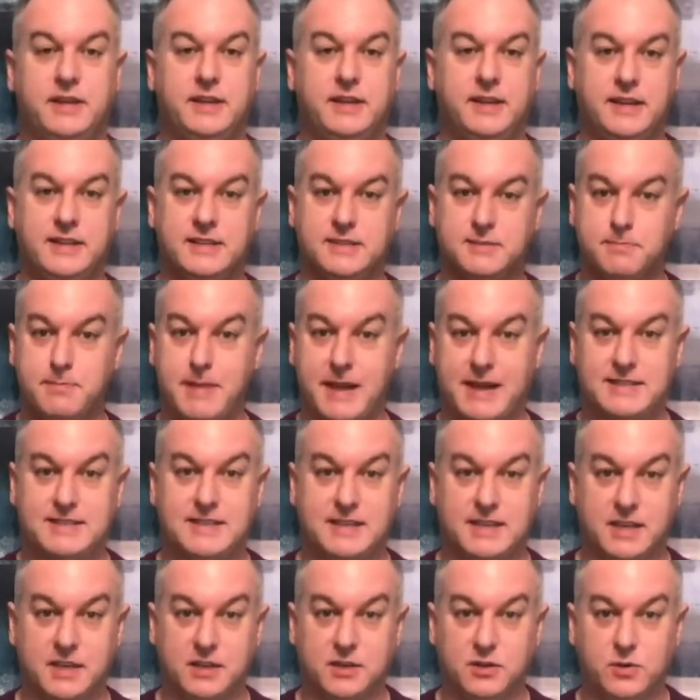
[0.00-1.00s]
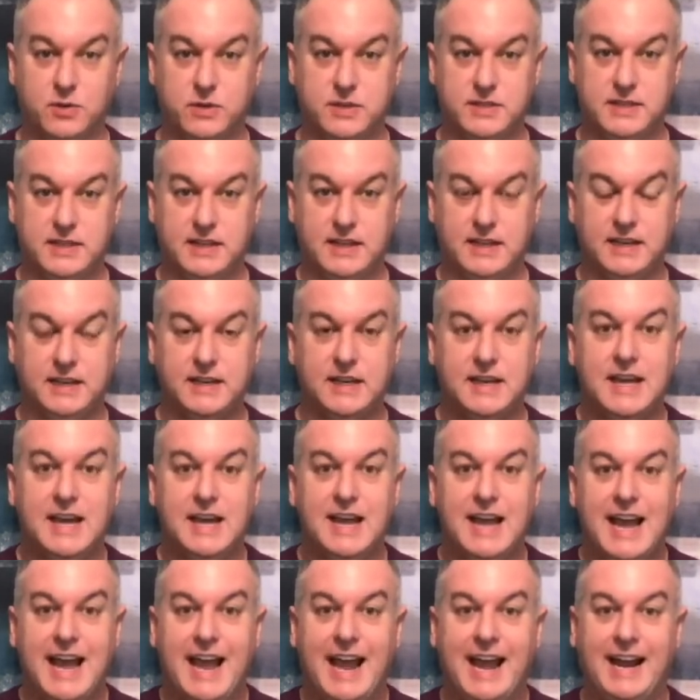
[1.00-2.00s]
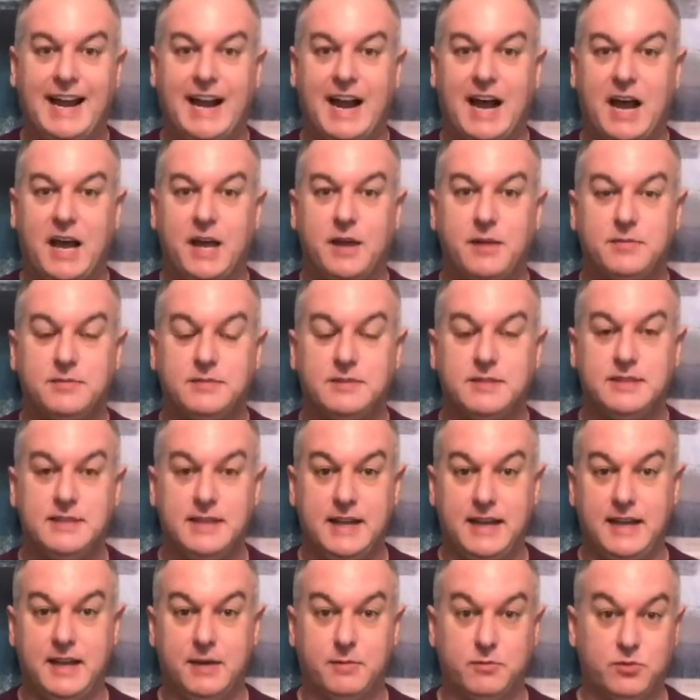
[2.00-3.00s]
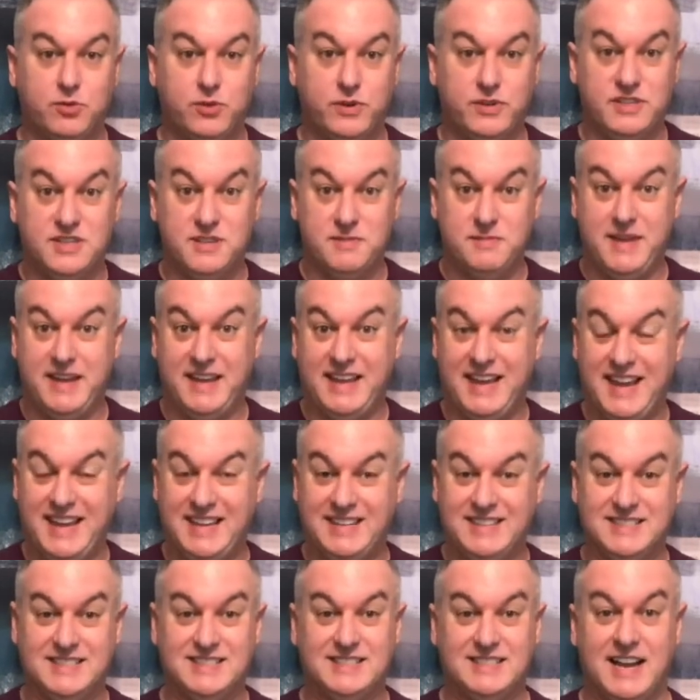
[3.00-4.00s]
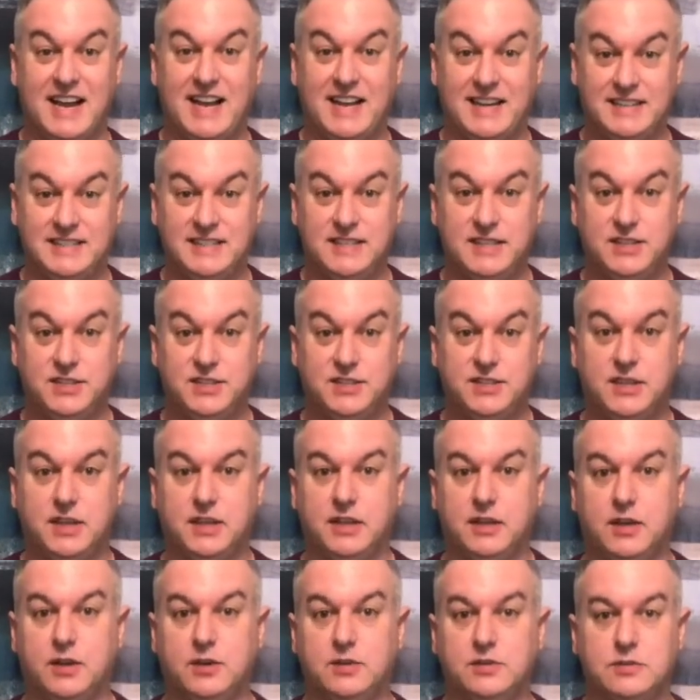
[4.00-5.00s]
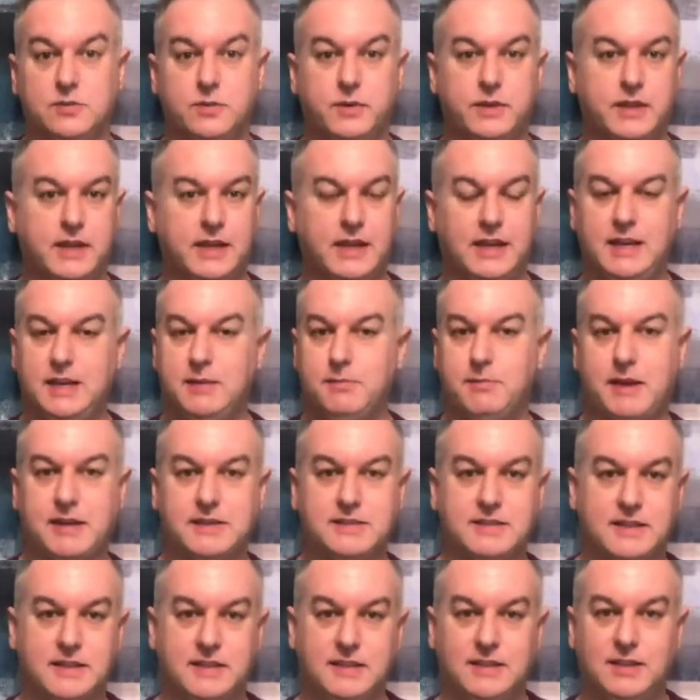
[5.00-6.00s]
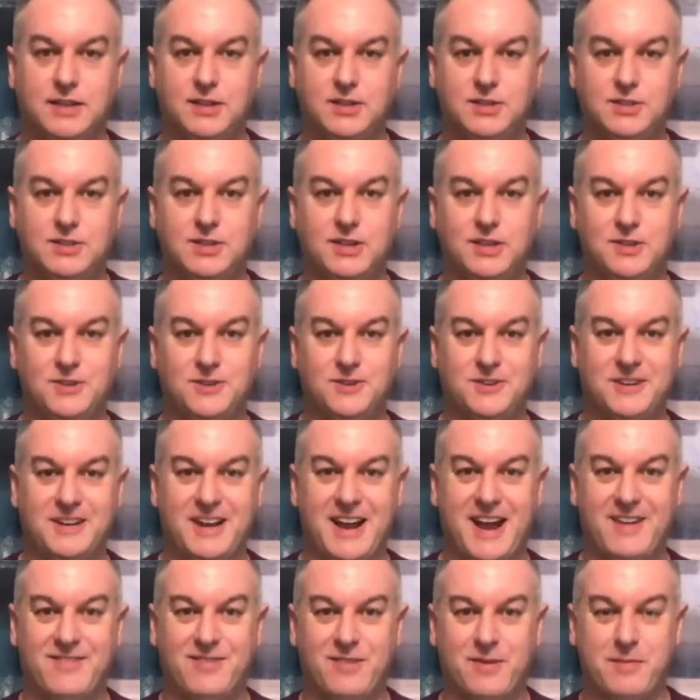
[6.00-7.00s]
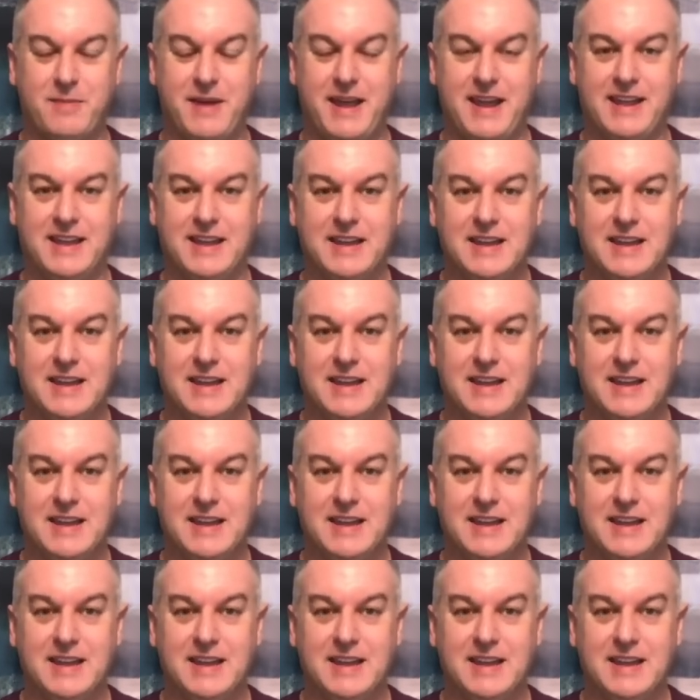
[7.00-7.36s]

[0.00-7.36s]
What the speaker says: is Mexican cuisine. And I today am going to make a side dish that goes with any Mexican dish that you could ever make.